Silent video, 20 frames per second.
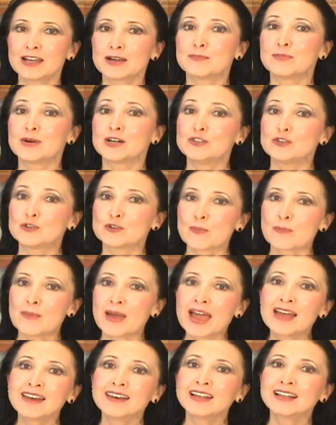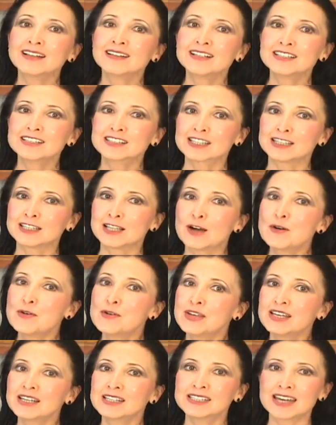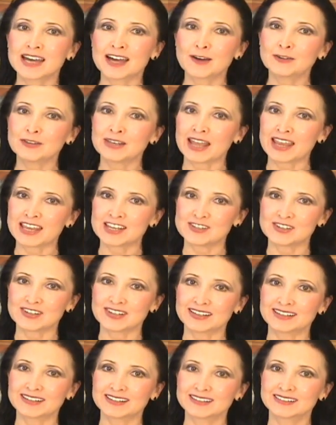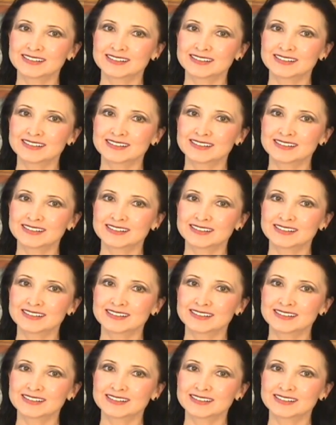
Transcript: but dramatically slowing down aging.